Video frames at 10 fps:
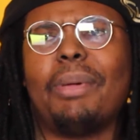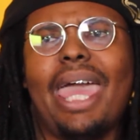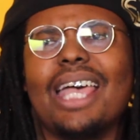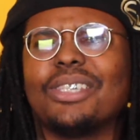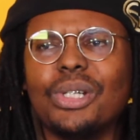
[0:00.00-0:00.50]

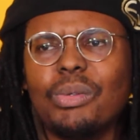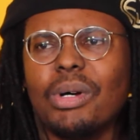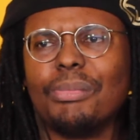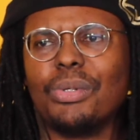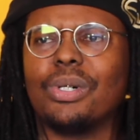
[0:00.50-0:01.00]
pastor at
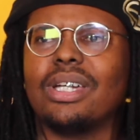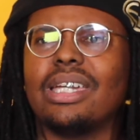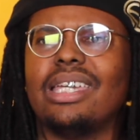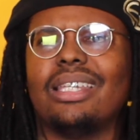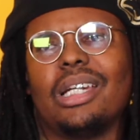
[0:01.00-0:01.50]
one
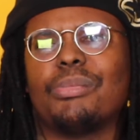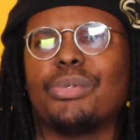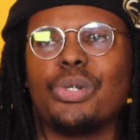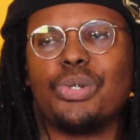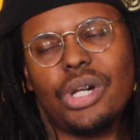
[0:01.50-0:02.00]
point, and like a
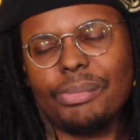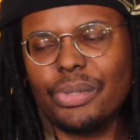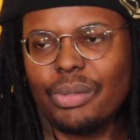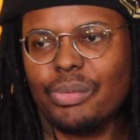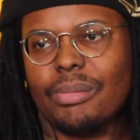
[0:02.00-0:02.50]
pro
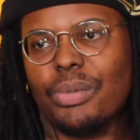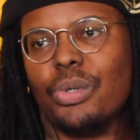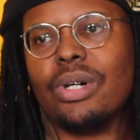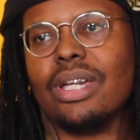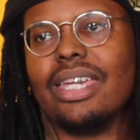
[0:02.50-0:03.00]
drummer at one
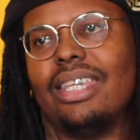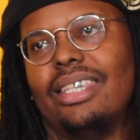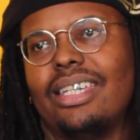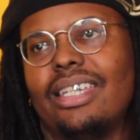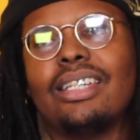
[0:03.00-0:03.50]
point,
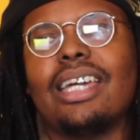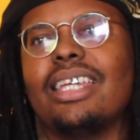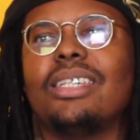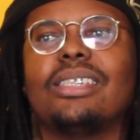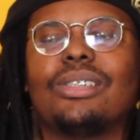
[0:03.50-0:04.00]
and then I
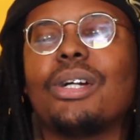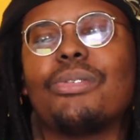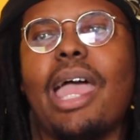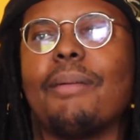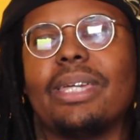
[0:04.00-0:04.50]
didn't even
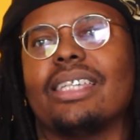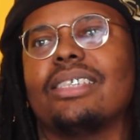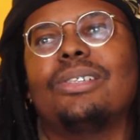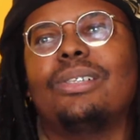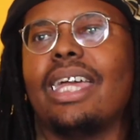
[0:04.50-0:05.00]
start rapping
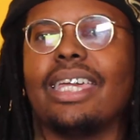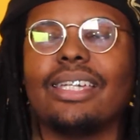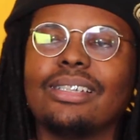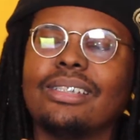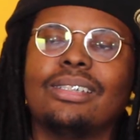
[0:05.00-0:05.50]
until like
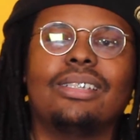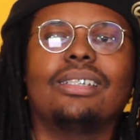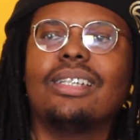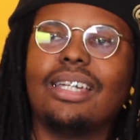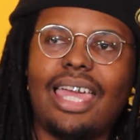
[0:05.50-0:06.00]

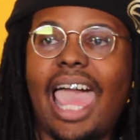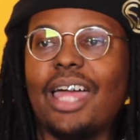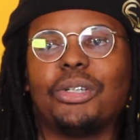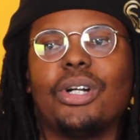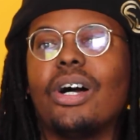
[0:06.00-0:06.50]

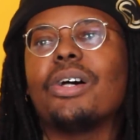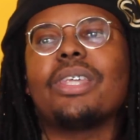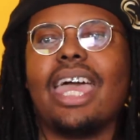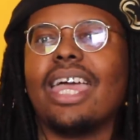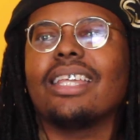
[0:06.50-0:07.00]
after
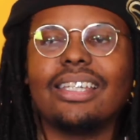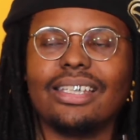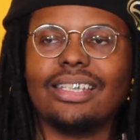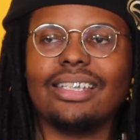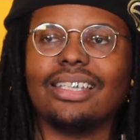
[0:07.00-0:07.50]
all that. And